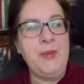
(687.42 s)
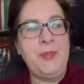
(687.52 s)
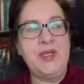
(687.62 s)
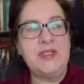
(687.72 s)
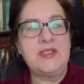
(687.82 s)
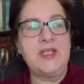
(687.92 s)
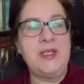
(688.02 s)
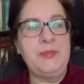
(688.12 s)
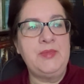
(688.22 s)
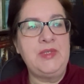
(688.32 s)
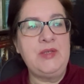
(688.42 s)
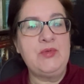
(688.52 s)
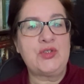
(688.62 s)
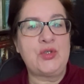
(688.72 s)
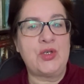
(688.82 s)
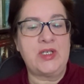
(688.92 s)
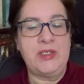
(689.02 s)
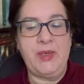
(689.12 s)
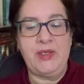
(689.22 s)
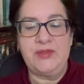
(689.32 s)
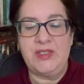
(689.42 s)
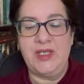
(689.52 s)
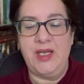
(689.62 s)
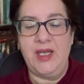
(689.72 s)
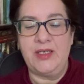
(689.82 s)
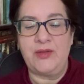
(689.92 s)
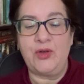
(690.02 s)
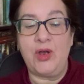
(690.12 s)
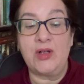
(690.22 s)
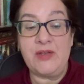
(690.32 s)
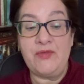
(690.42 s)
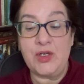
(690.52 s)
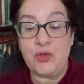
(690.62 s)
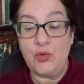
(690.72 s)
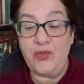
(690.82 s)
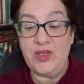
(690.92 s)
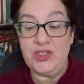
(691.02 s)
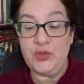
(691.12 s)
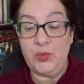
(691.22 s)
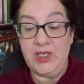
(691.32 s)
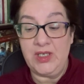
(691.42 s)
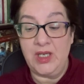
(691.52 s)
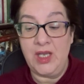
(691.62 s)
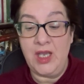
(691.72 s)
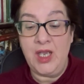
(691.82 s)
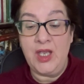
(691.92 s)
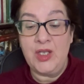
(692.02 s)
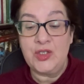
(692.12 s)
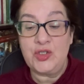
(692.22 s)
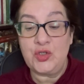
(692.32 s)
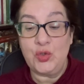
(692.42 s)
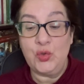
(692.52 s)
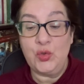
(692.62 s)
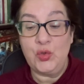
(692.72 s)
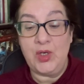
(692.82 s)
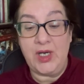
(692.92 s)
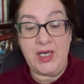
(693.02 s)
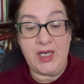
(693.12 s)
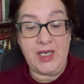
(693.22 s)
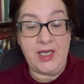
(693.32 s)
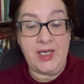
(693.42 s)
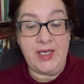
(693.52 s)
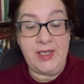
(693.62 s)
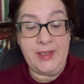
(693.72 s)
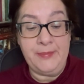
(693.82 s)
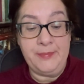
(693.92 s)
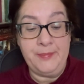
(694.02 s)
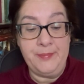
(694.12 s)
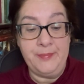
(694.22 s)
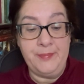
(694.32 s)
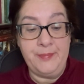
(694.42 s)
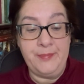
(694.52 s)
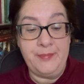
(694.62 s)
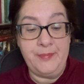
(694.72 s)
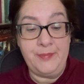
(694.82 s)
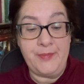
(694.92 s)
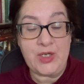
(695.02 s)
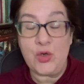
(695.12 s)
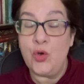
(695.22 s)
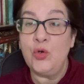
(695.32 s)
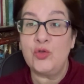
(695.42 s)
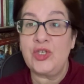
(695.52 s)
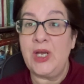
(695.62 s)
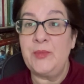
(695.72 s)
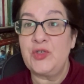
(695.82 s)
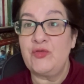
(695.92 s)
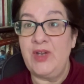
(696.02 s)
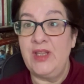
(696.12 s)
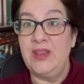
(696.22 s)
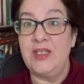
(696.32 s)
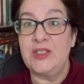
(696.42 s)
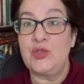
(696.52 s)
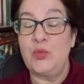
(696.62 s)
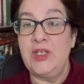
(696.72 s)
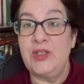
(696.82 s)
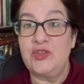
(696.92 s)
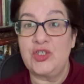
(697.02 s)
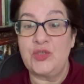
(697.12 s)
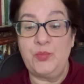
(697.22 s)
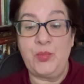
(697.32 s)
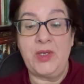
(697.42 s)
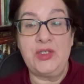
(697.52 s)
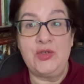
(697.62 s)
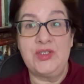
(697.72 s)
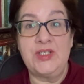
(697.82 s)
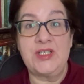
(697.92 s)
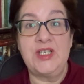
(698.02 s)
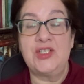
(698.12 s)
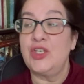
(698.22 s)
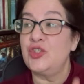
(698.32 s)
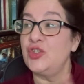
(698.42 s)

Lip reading: But he was talking about it, and I thought I'll give it a go this week. So I got a whole chapter written this week just by using dictation.